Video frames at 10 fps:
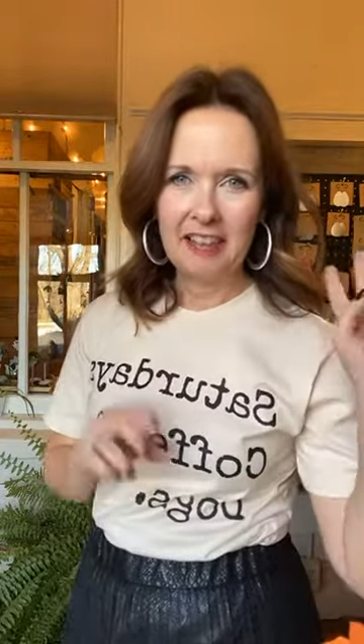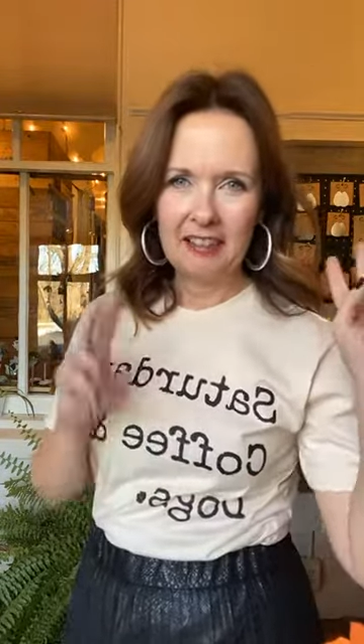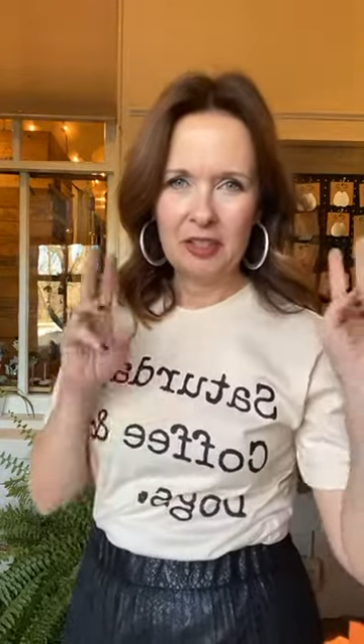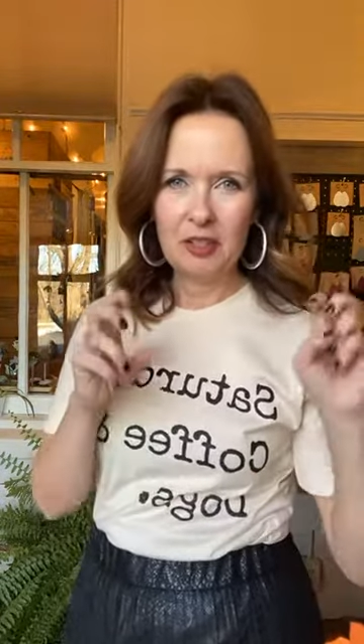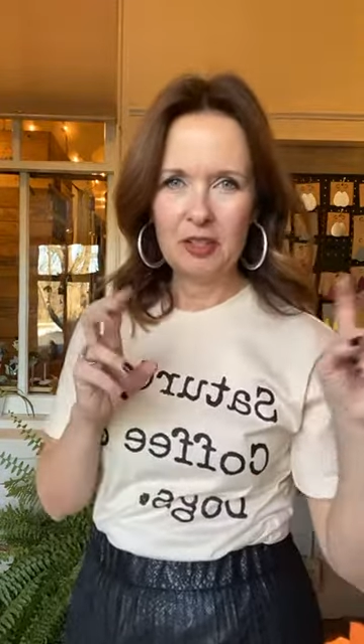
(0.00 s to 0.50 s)
the
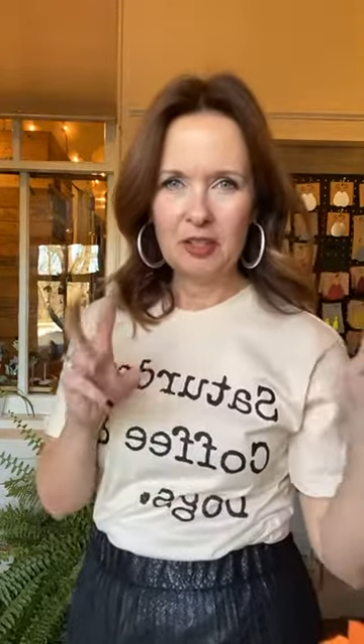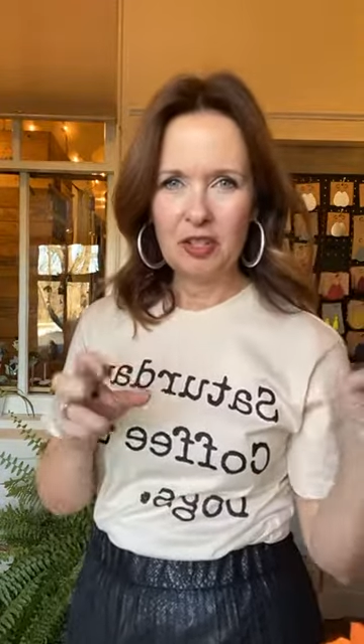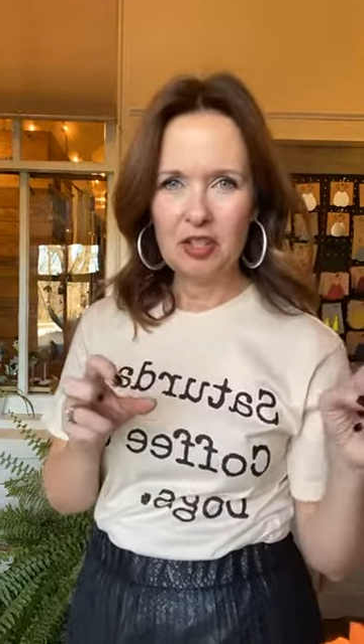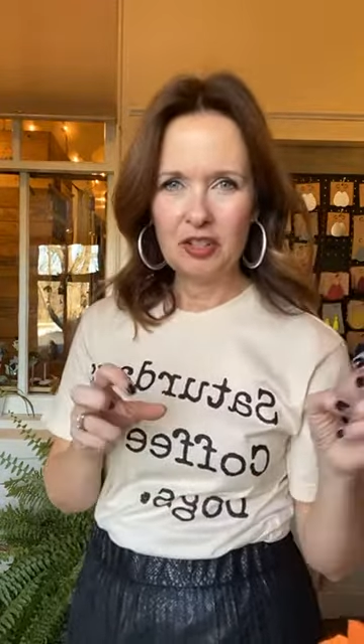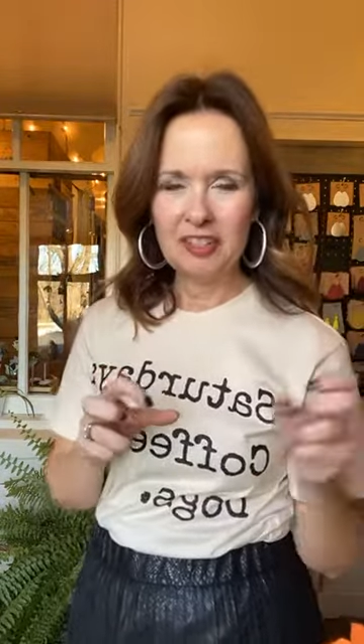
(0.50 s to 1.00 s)
couldas,
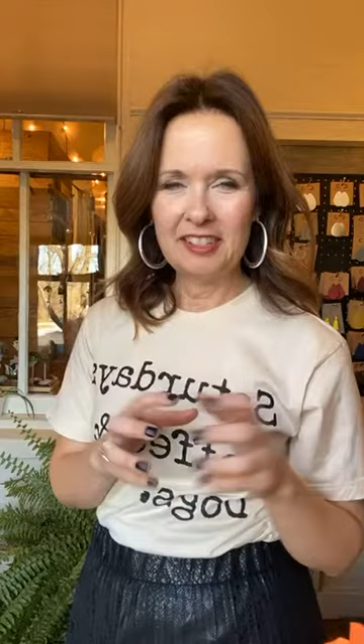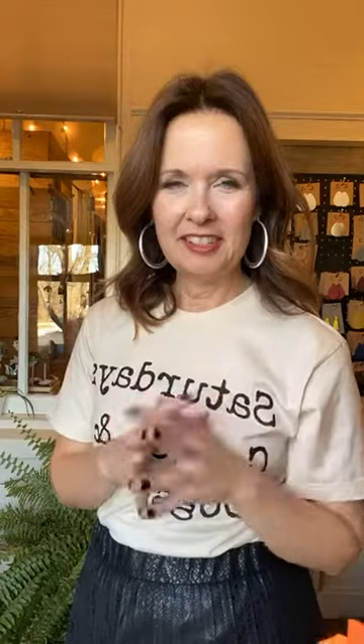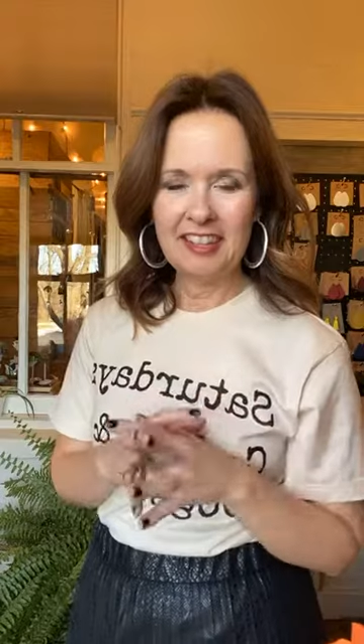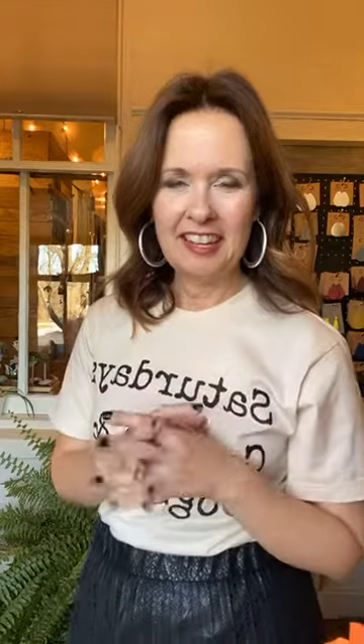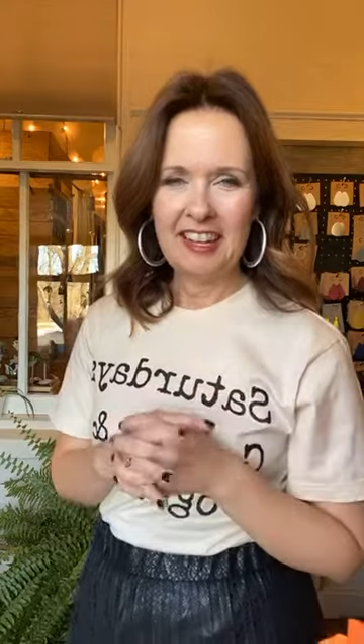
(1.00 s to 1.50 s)
shouldas,
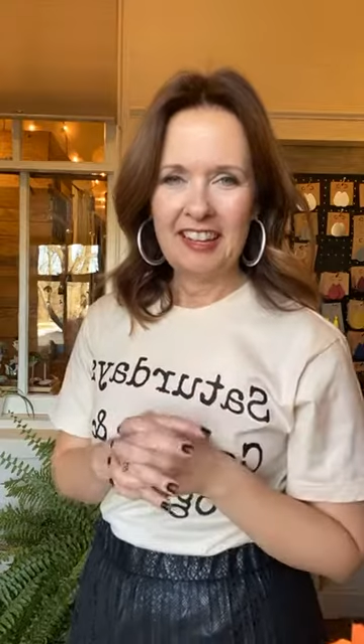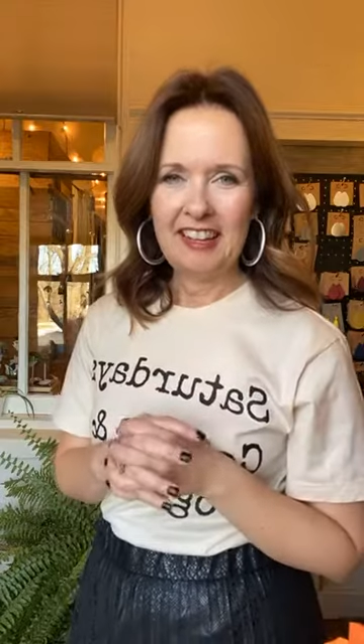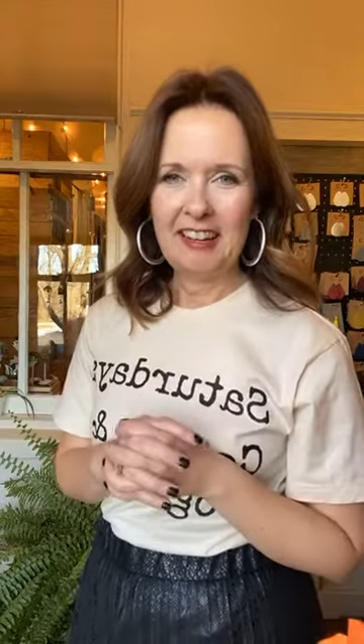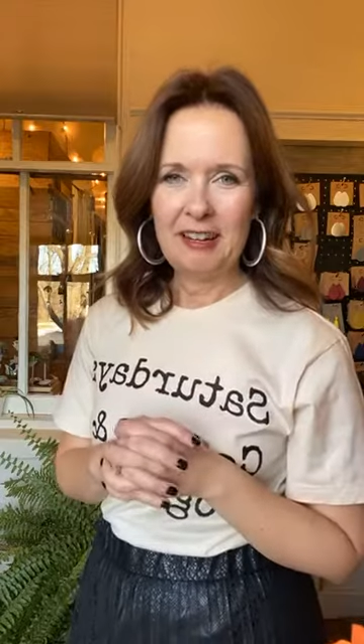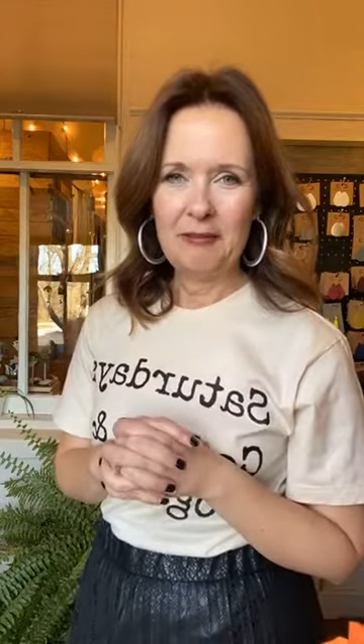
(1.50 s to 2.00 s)

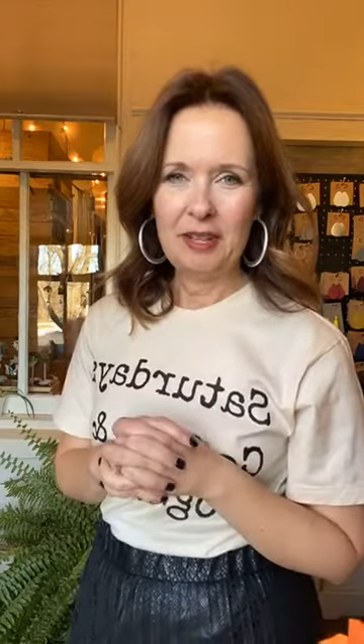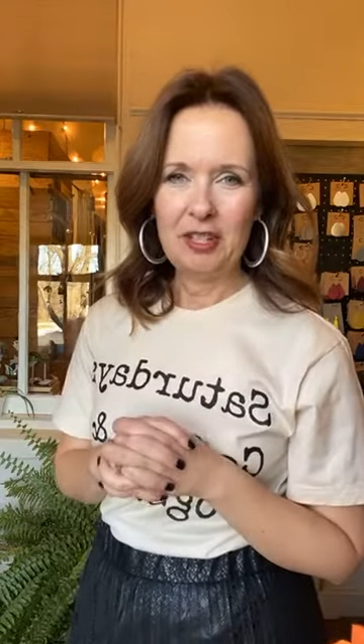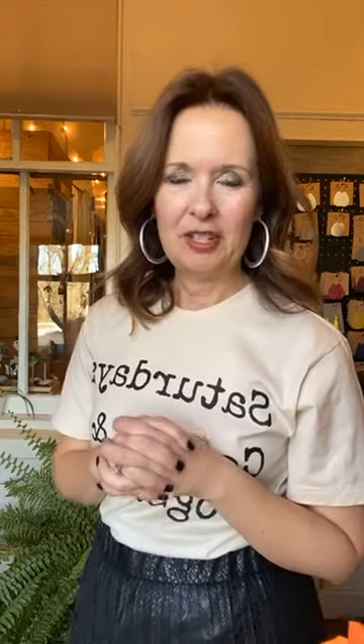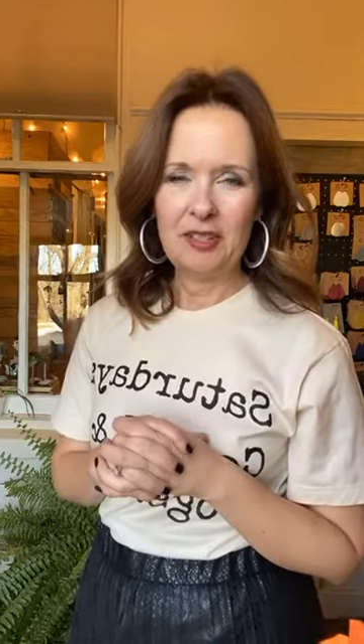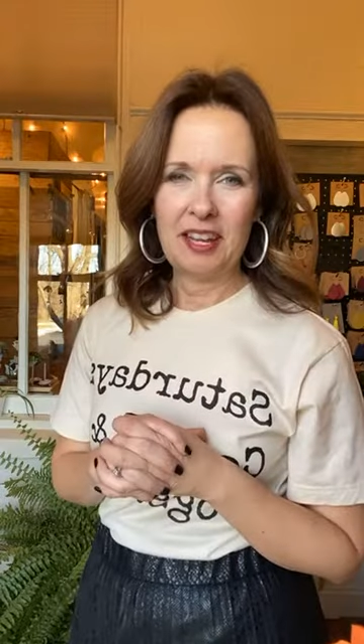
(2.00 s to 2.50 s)
um, that's
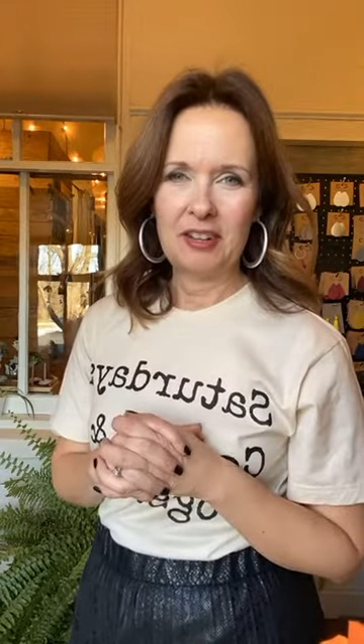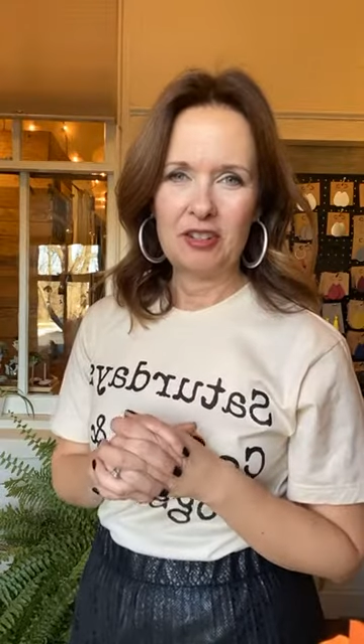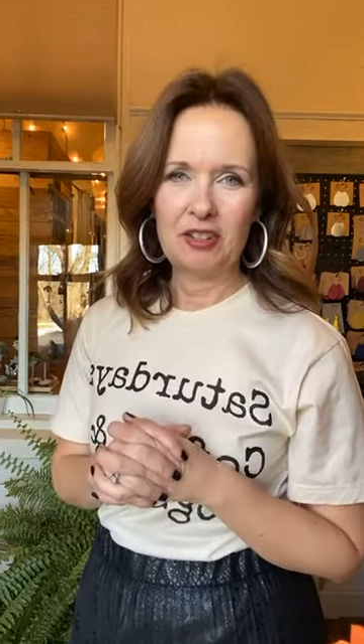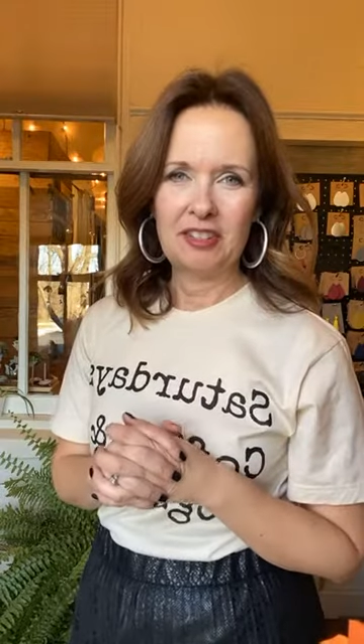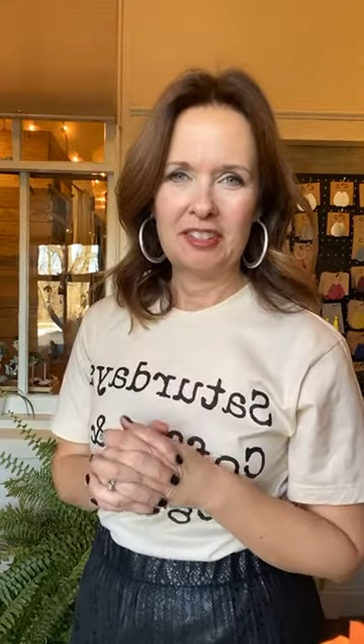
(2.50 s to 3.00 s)
just extra.